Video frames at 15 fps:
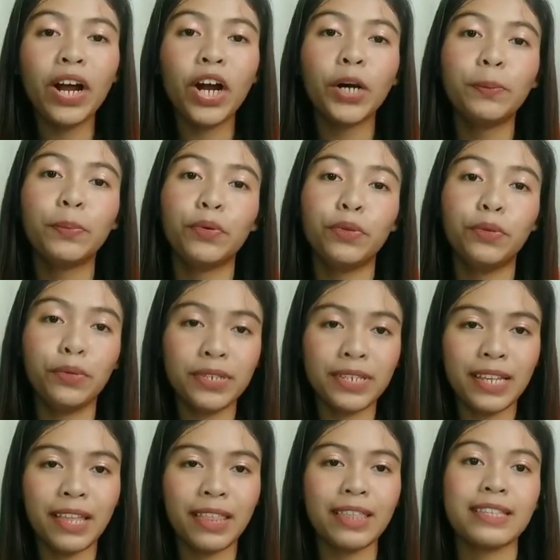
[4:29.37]
are
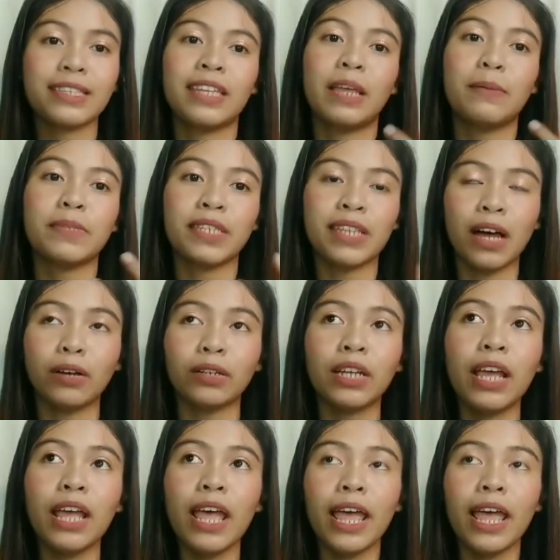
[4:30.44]
producing the same sound.